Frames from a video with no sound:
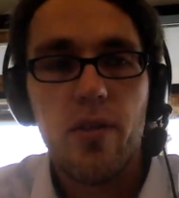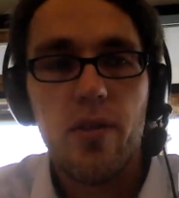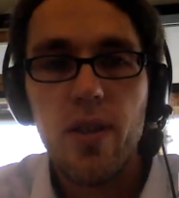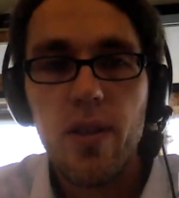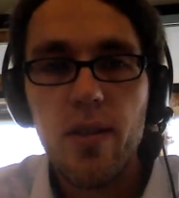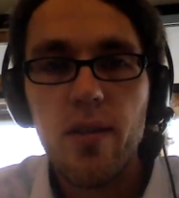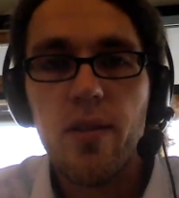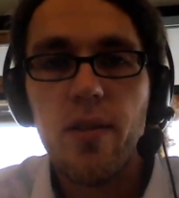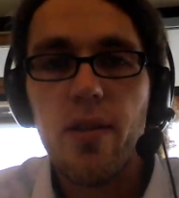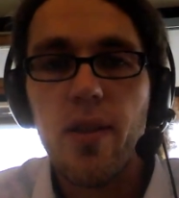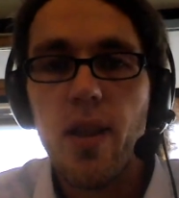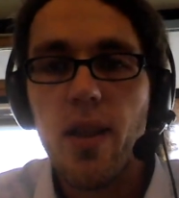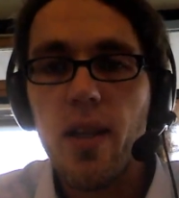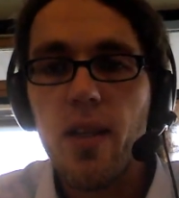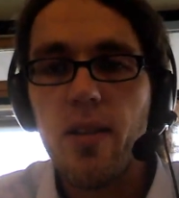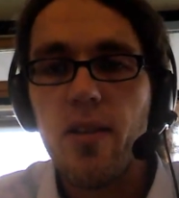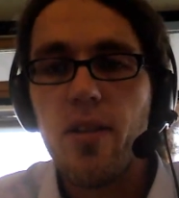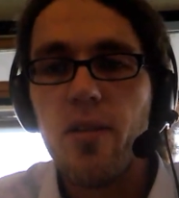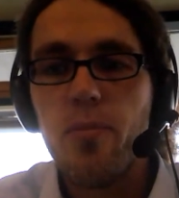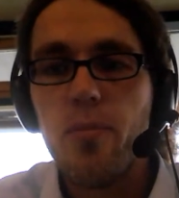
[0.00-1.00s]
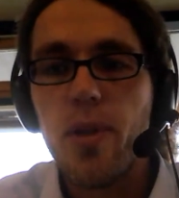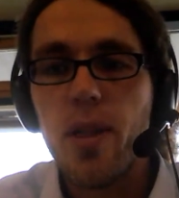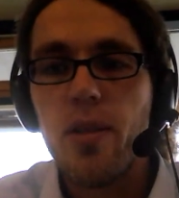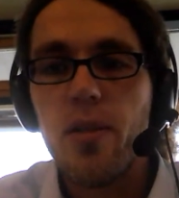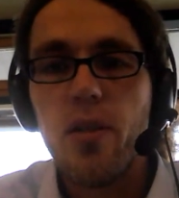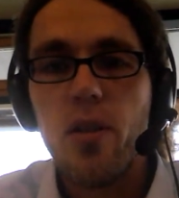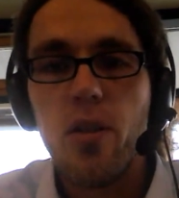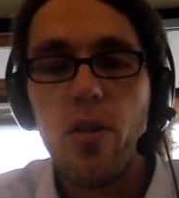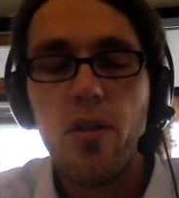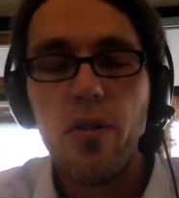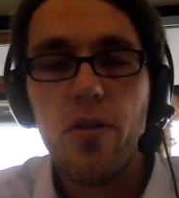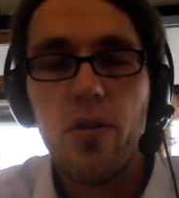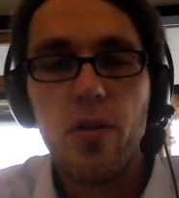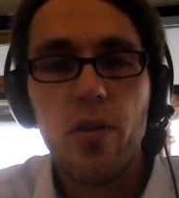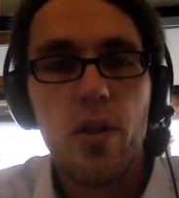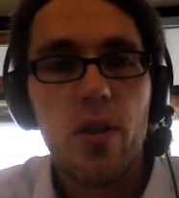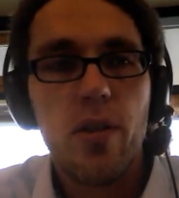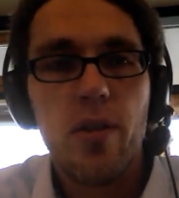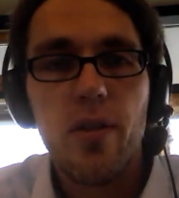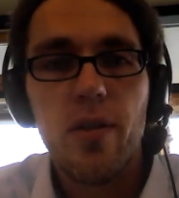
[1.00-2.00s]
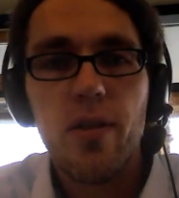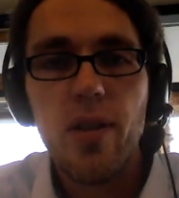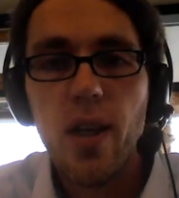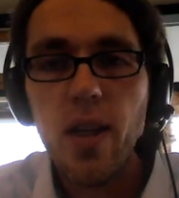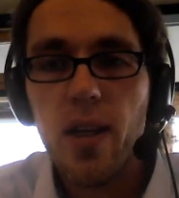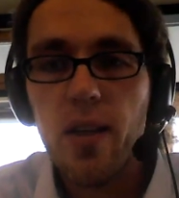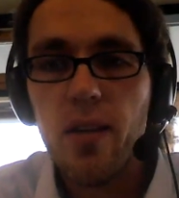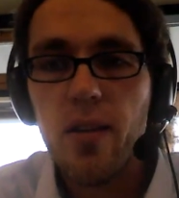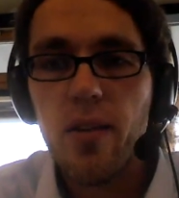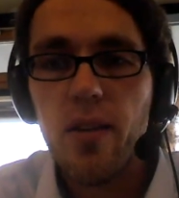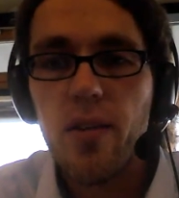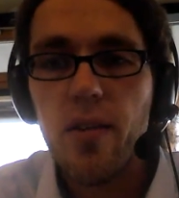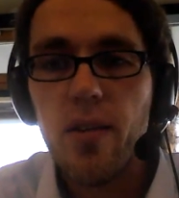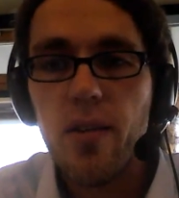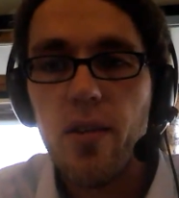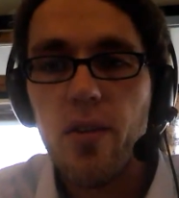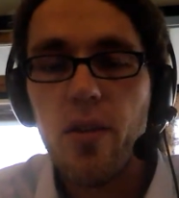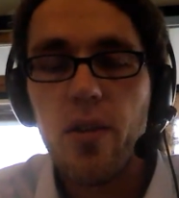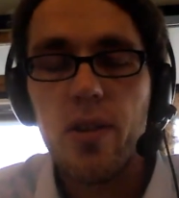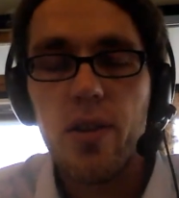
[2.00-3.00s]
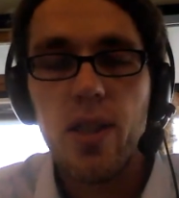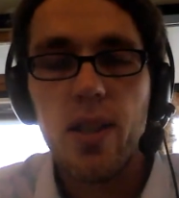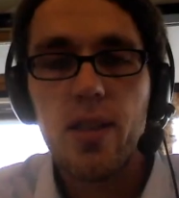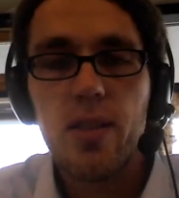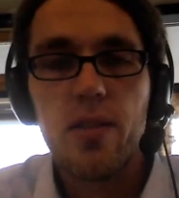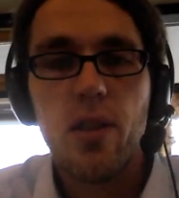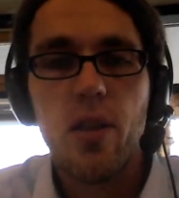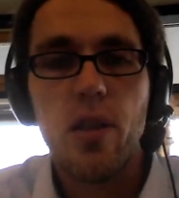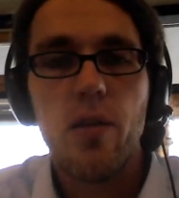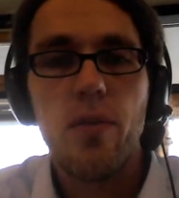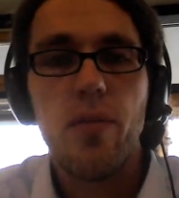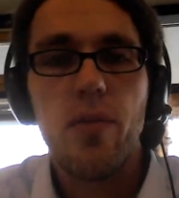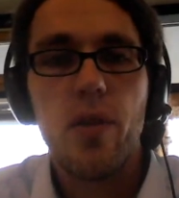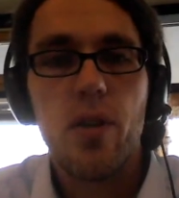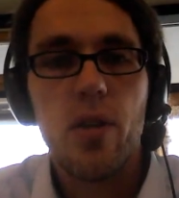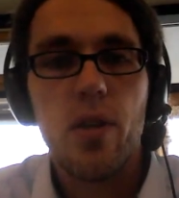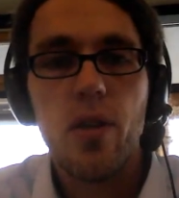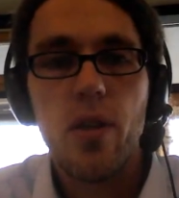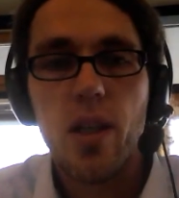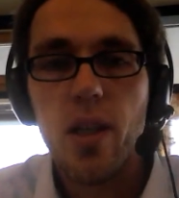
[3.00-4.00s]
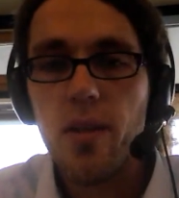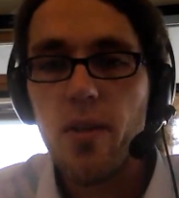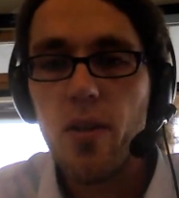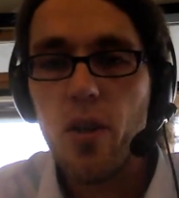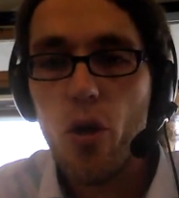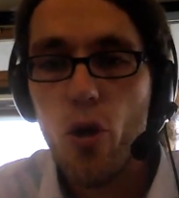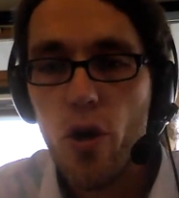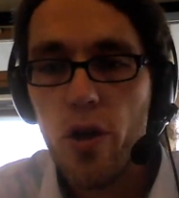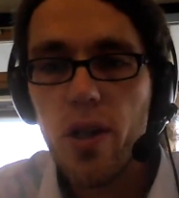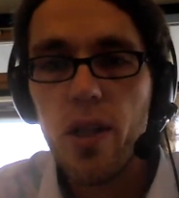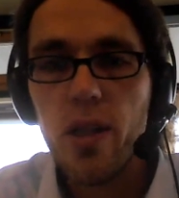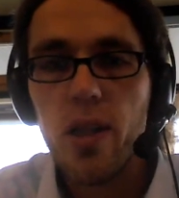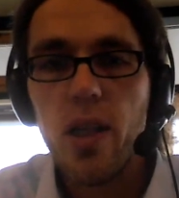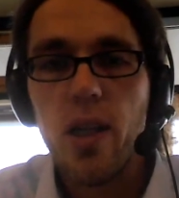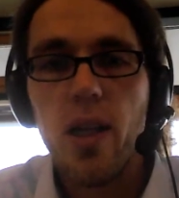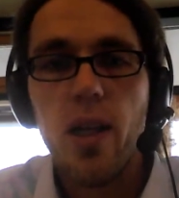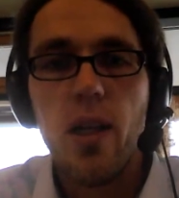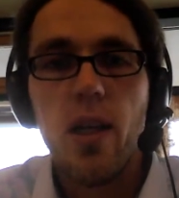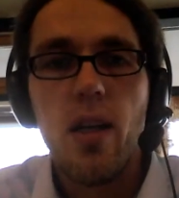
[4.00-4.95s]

citizen science, but also in the science in the context of the learning,